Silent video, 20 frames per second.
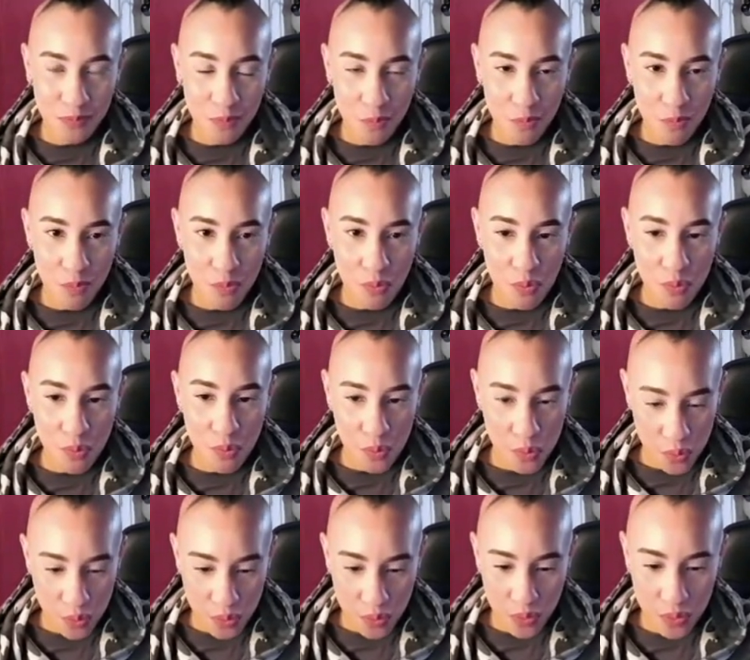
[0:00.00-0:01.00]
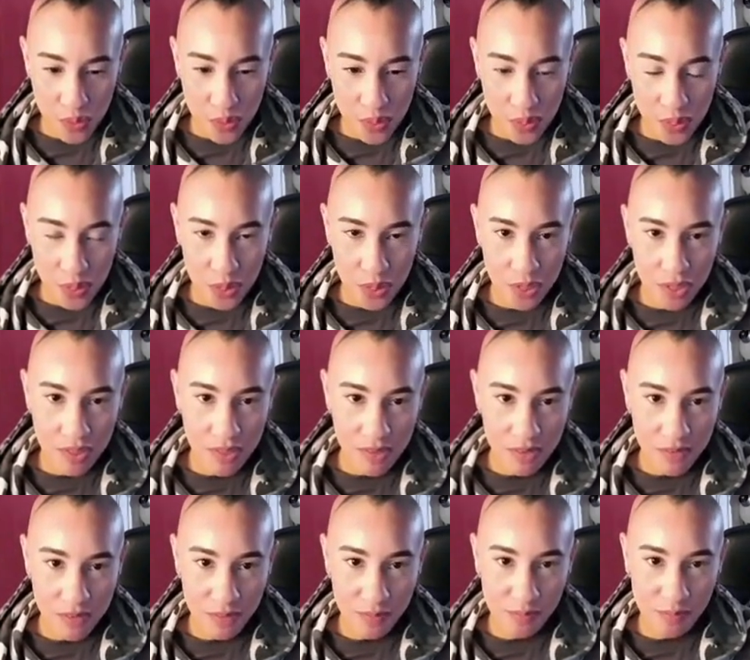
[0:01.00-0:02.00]

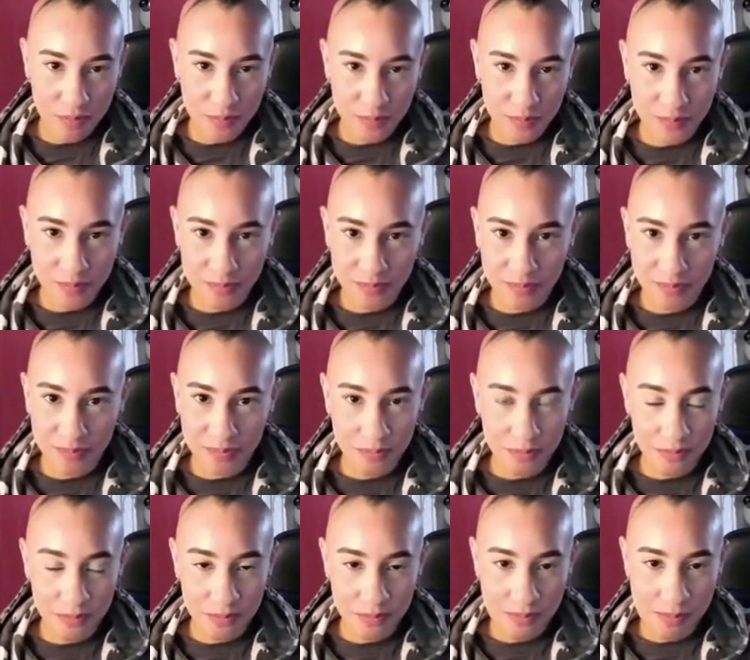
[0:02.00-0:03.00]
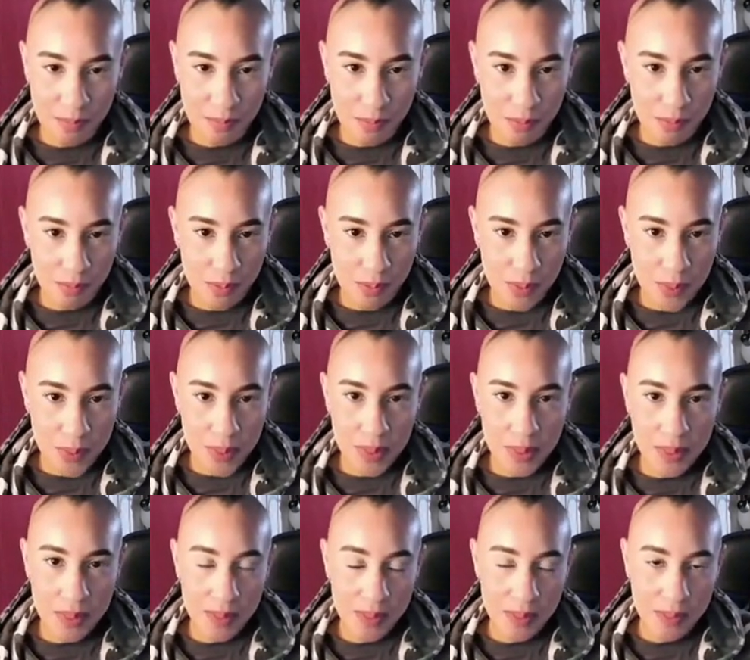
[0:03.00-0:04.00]

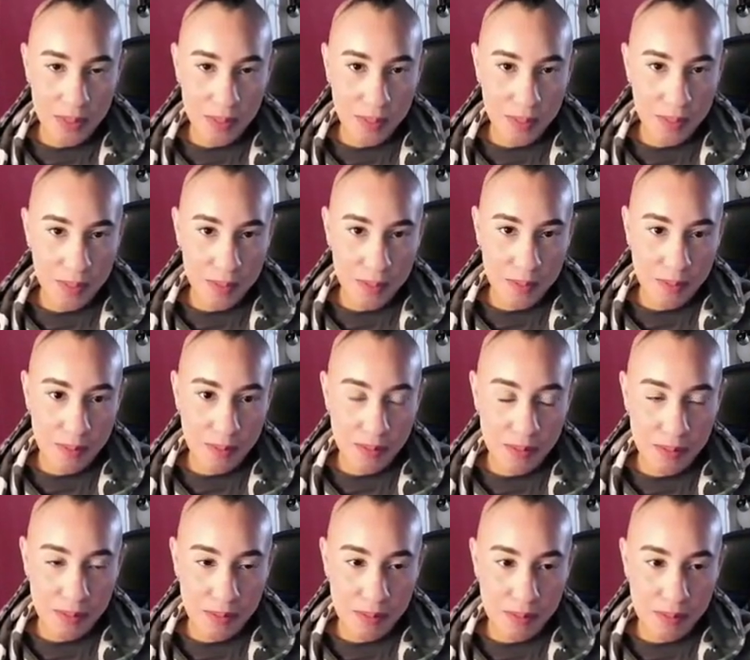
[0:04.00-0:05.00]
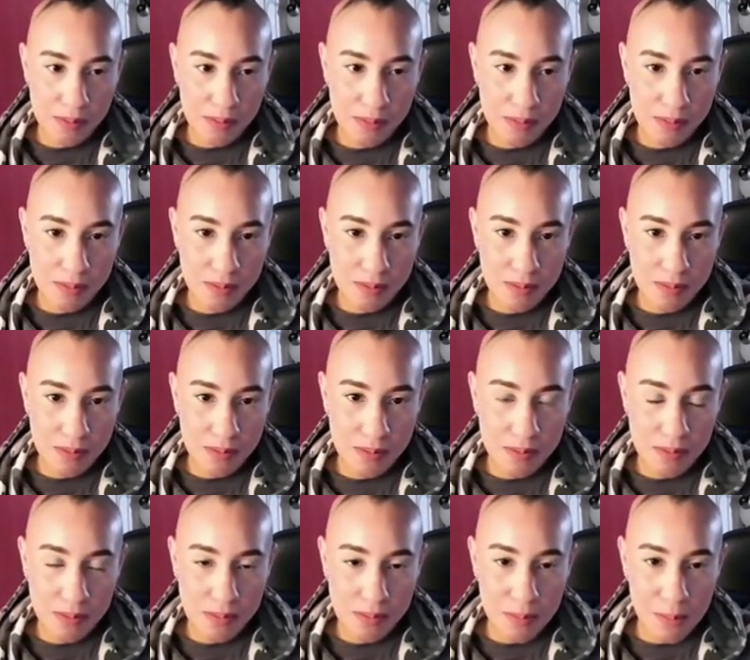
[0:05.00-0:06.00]

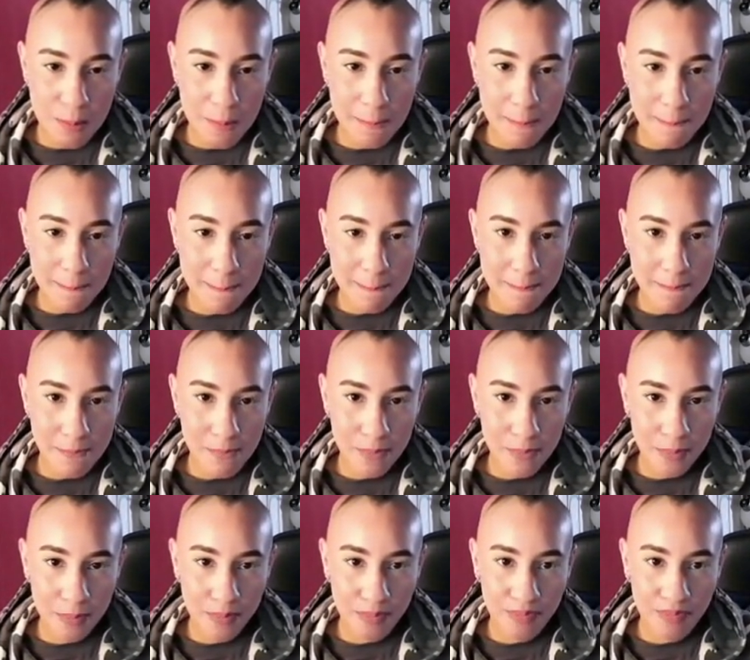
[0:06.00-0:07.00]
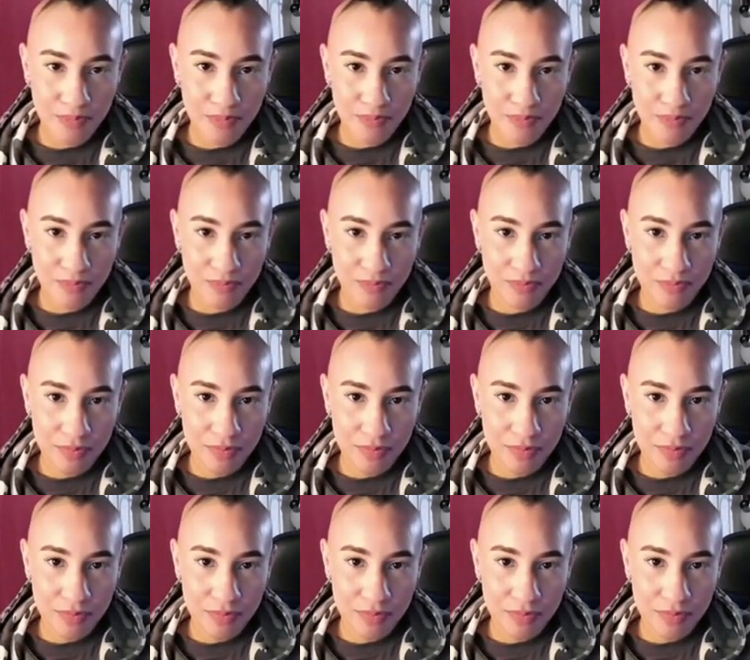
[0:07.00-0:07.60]
This person isn't speaking.